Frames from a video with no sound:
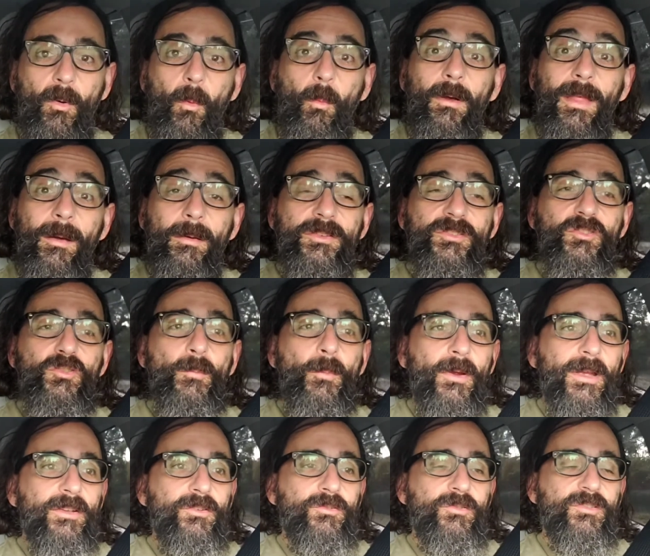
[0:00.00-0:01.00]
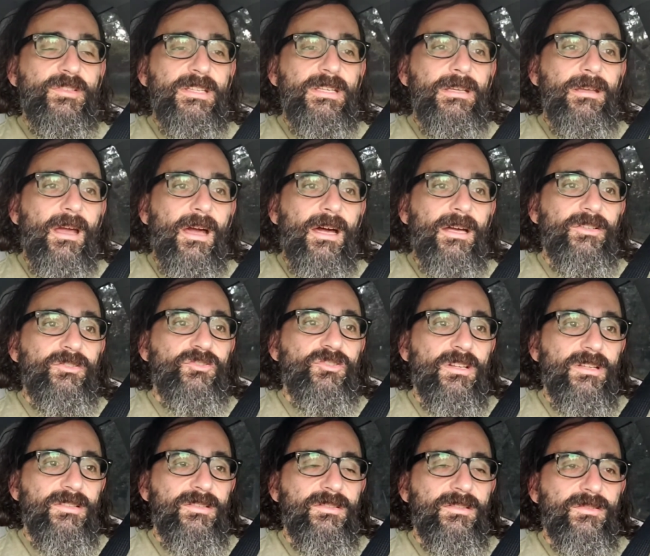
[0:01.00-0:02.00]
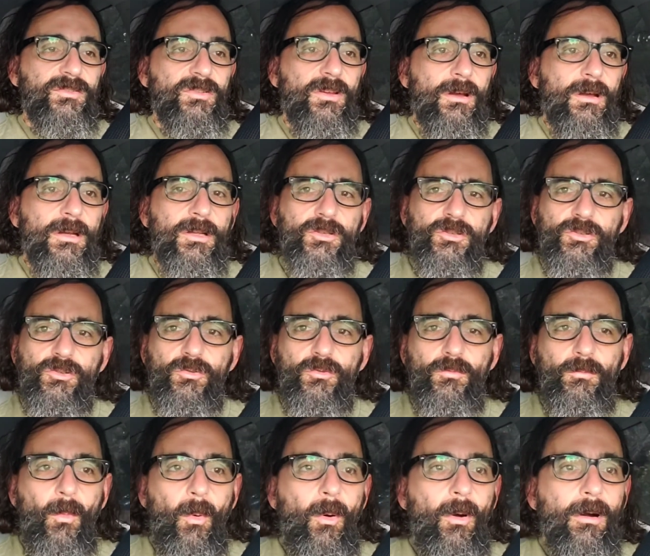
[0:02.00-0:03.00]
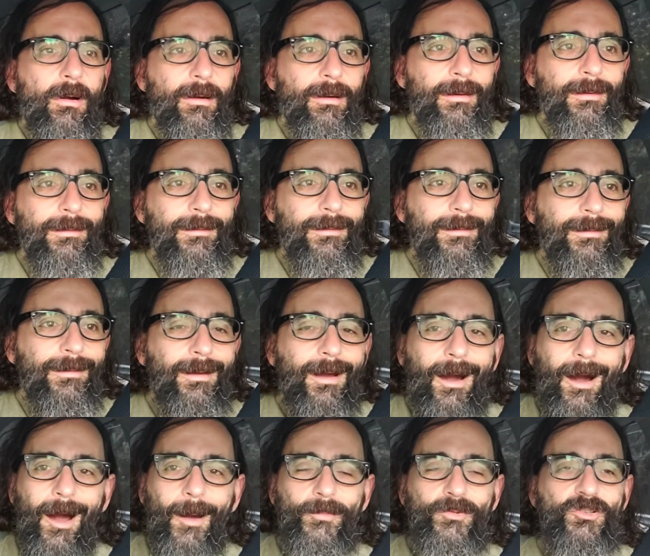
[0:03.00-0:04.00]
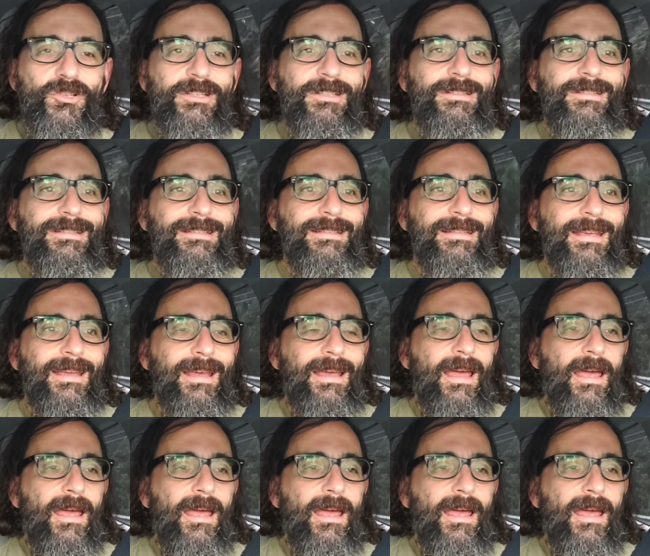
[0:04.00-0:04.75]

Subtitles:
Well, that was super interesting. Just saw 2 more options.